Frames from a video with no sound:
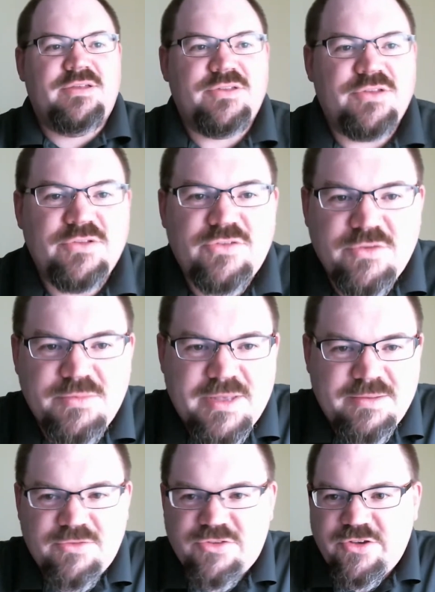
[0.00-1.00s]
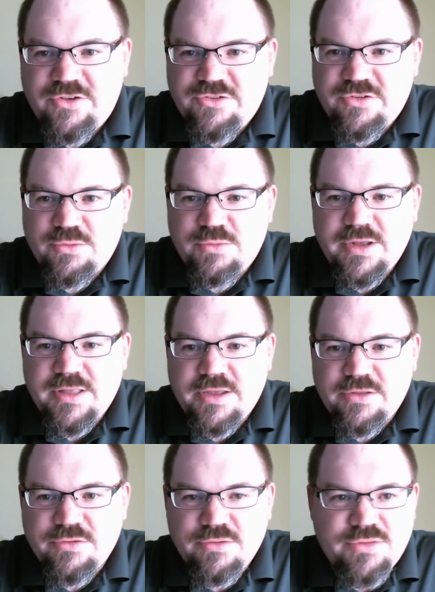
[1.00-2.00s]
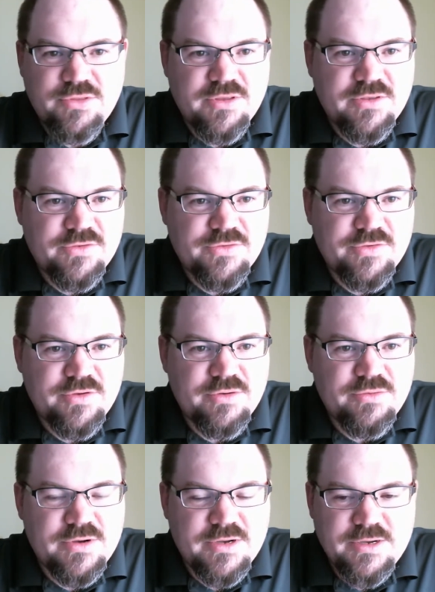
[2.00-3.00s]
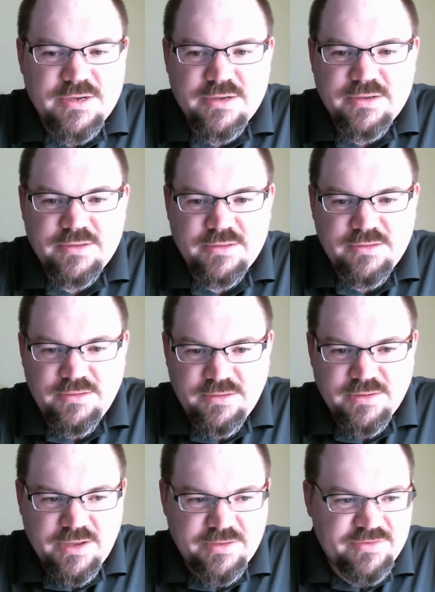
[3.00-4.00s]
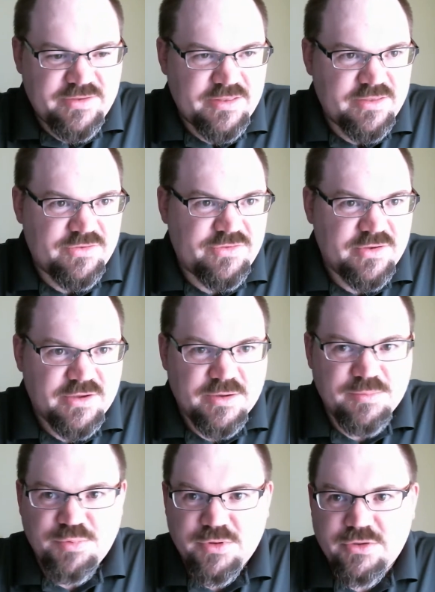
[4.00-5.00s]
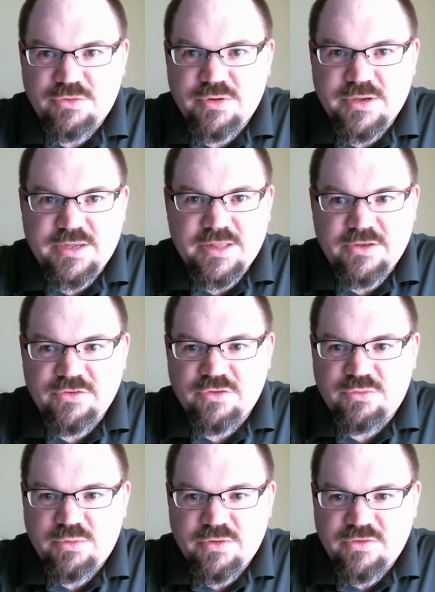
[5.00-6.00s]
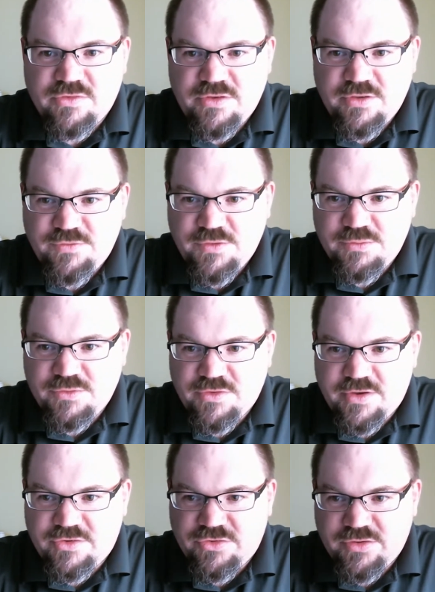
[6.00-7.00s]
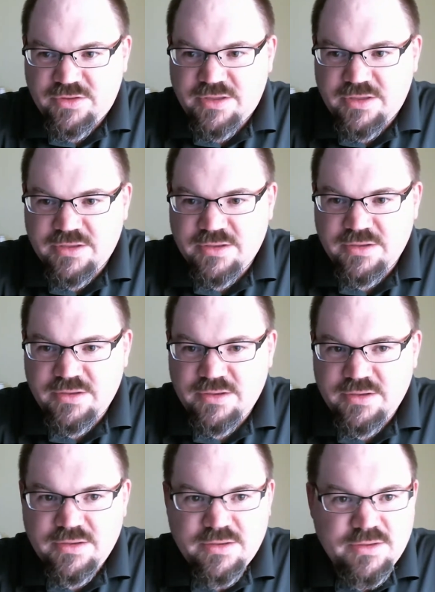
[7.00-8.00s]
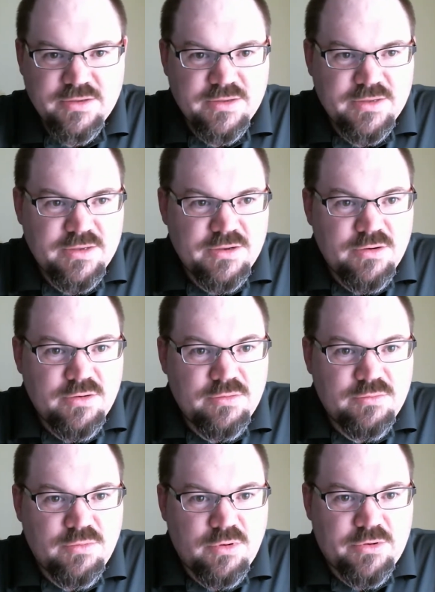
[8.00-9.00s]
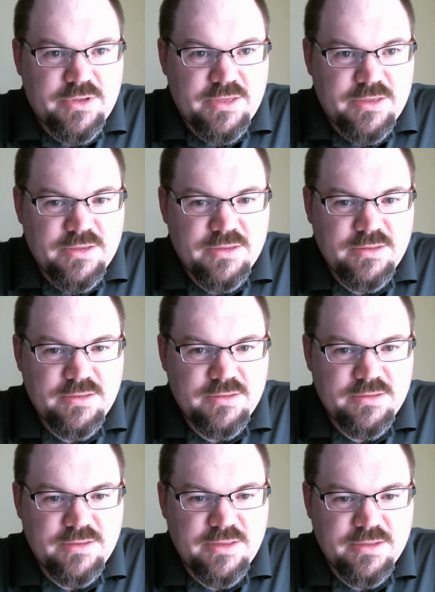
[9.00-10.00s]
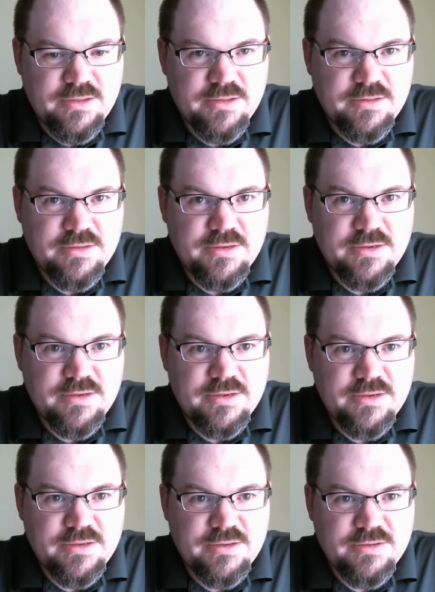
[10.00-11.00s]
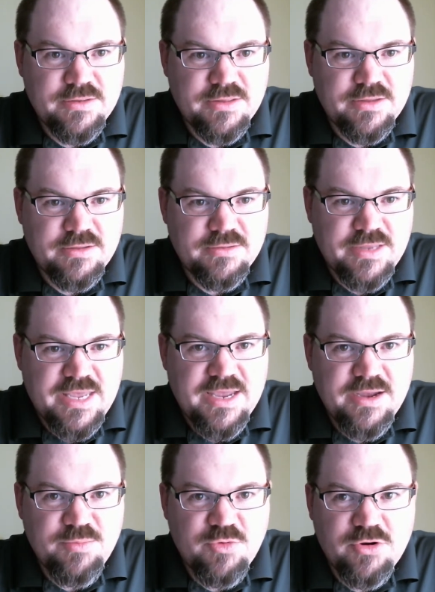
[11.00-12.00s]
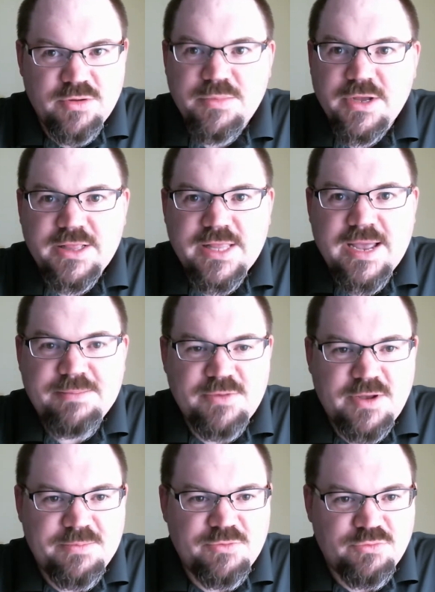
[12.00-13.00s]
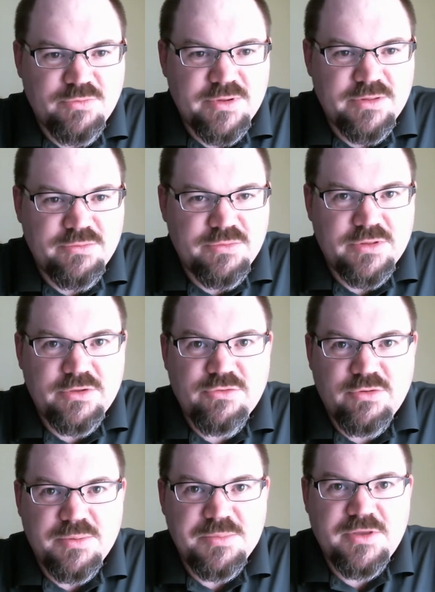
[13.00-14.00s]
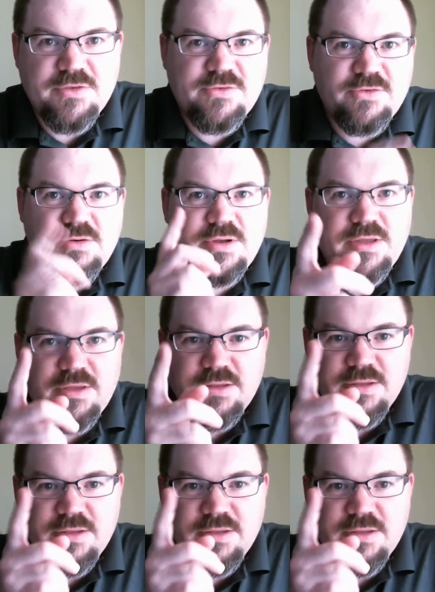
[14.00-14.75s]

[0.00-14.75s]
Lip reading: YouTube keeps changing the way they do things, so I set this thing up pretty quick, and I just wanted to see if it was actually working. And the camera on my laptop's really, really crummy, so I